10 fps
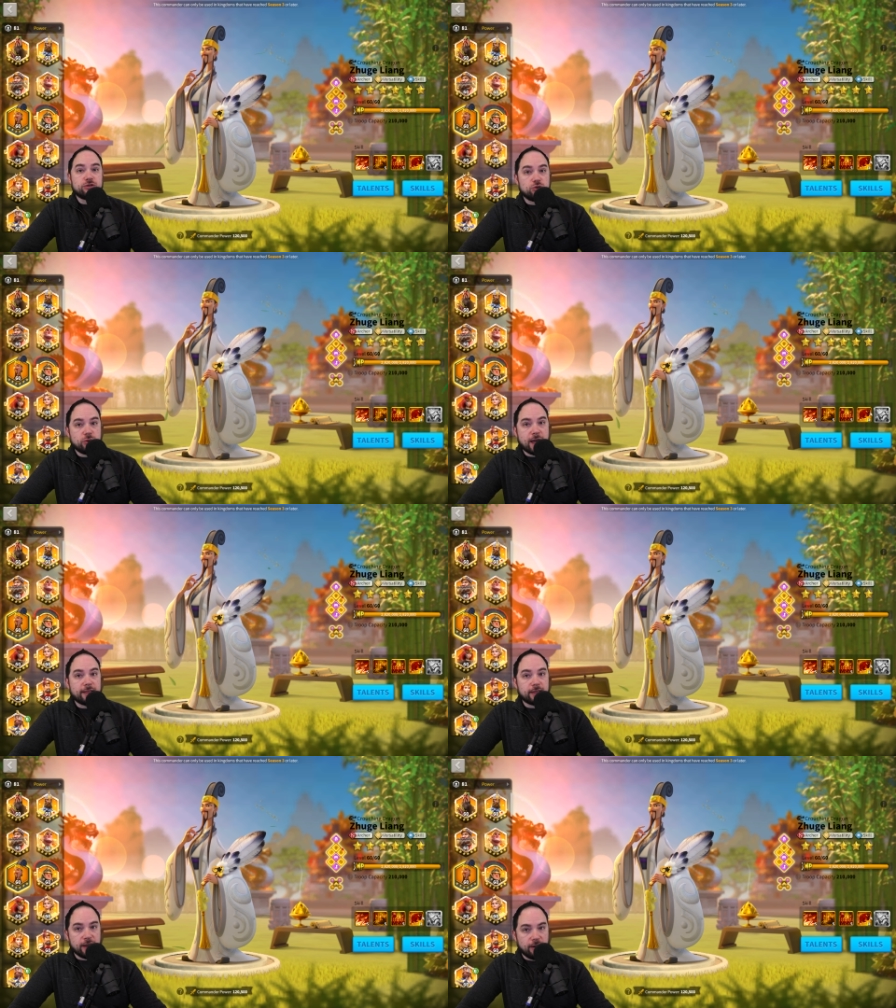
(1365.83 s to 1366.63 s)

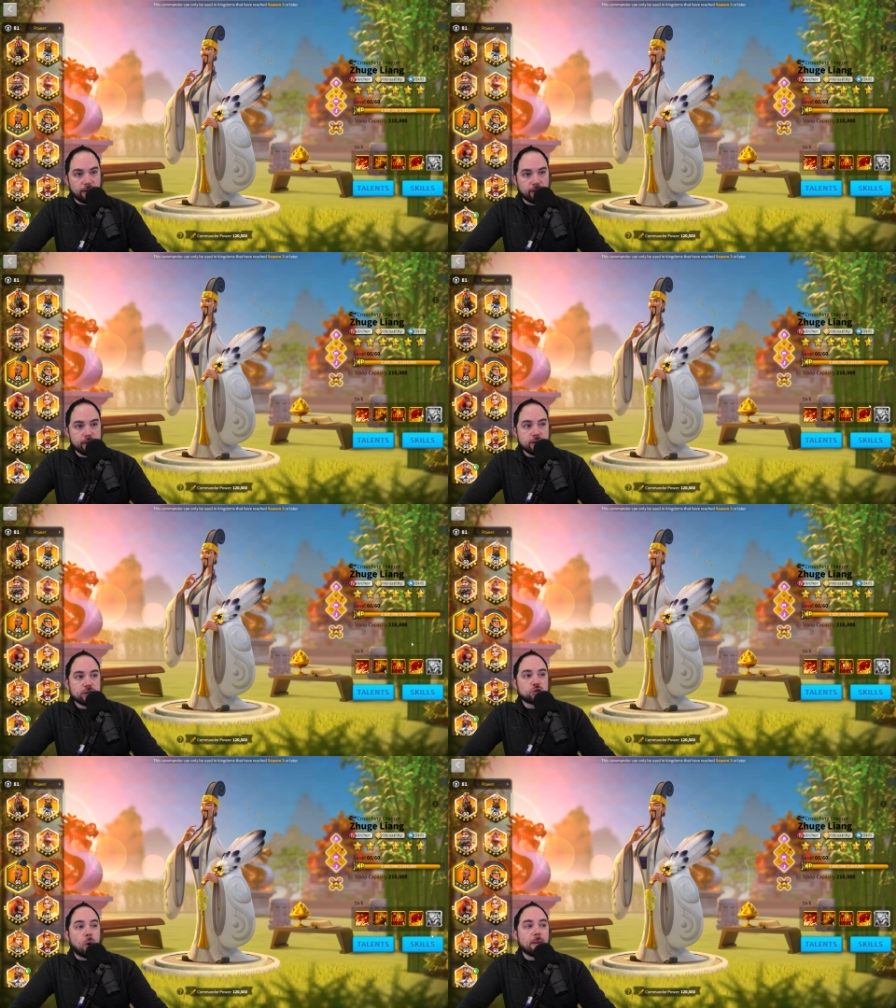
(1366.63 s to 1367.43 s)
Zhuge Liang.
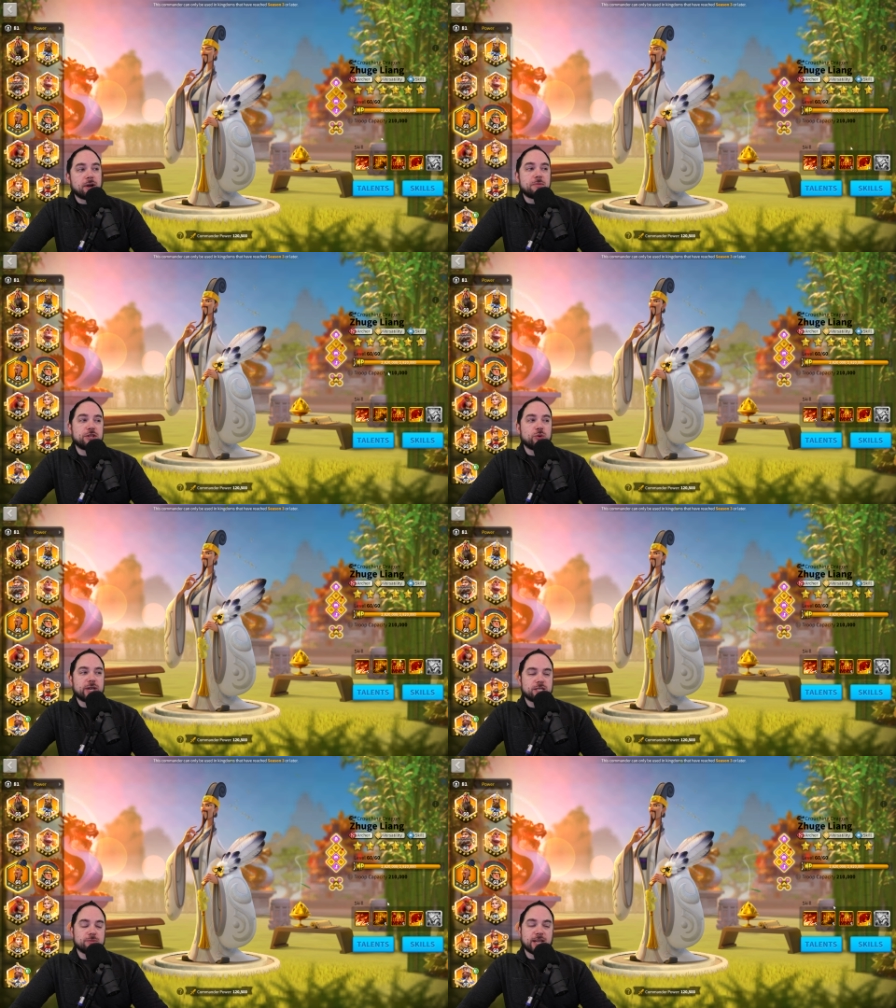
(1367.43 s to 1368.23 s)
So I'm going to be
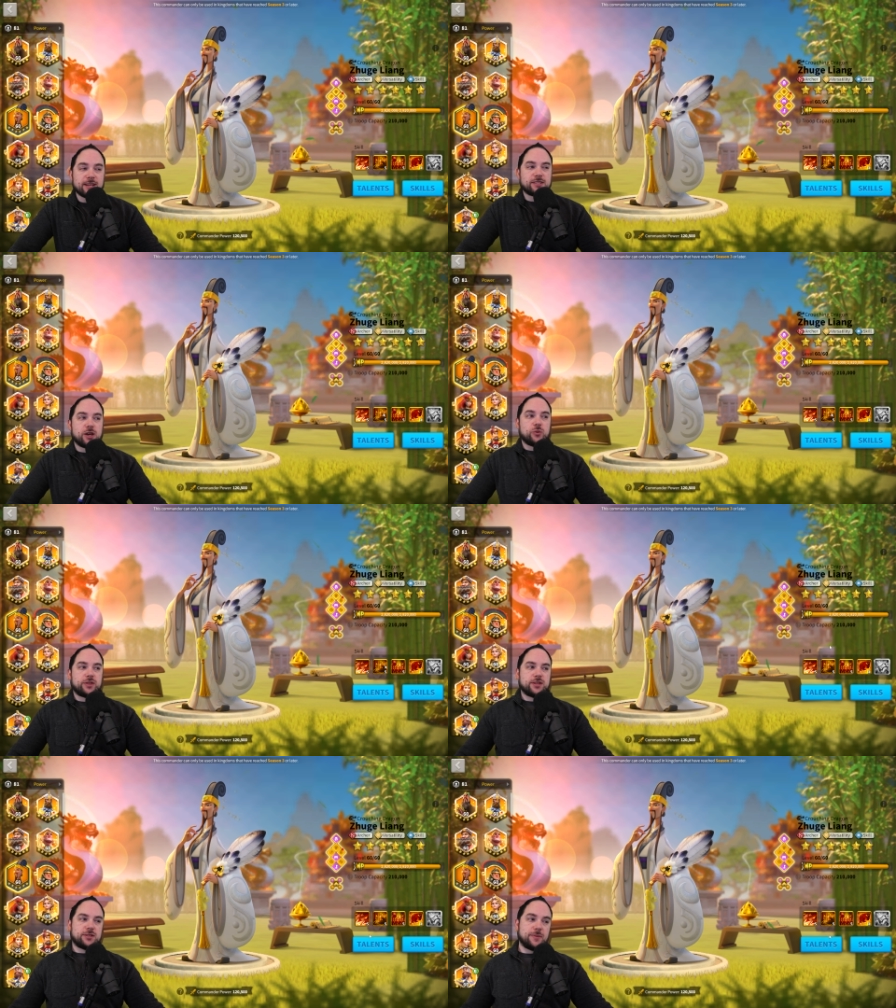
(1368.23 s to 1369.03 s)
doing some testing
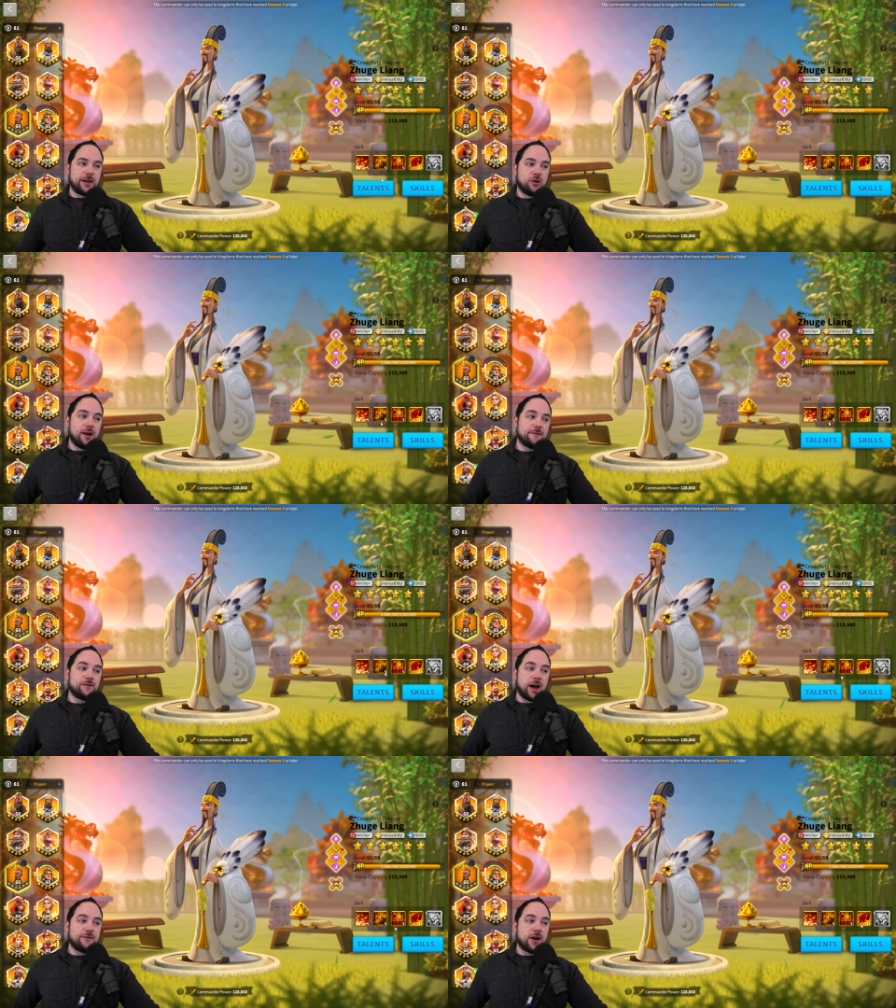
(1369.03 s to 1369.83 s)
with this commander at
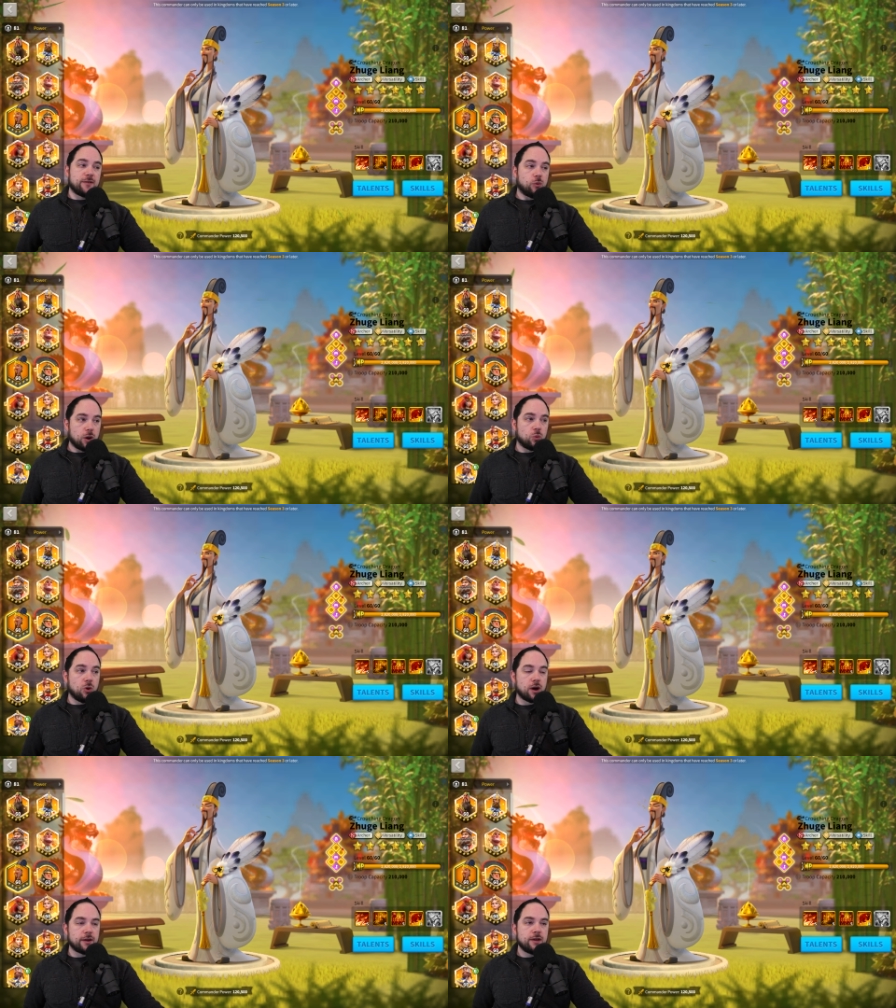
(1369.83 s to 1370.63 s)

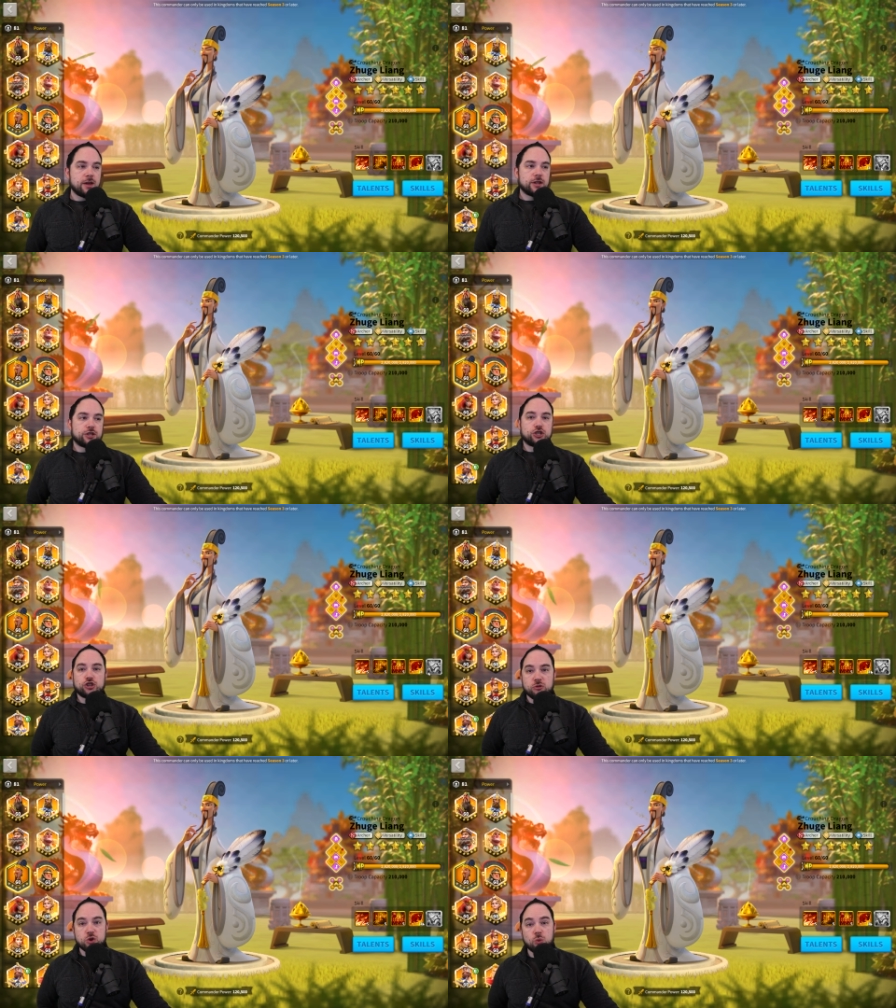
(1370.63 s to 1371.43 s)
5511 to
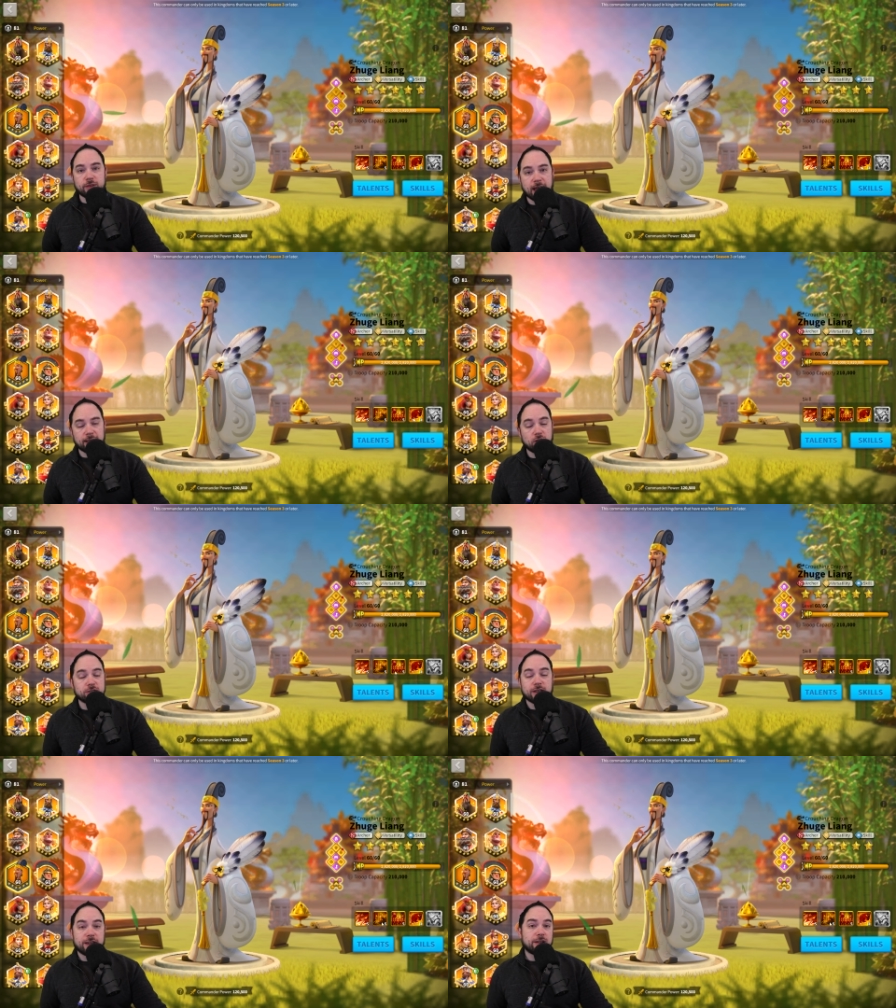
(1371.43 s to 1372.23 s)
show you what that
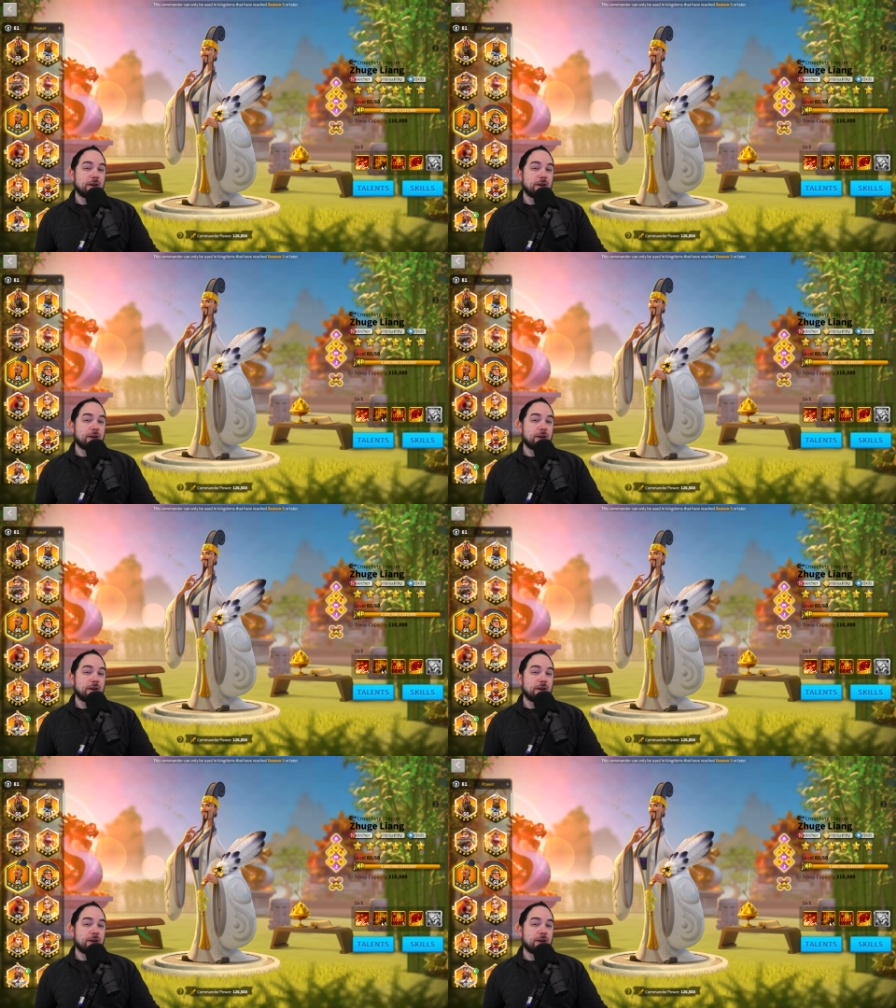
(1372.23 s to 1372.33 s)
looks like.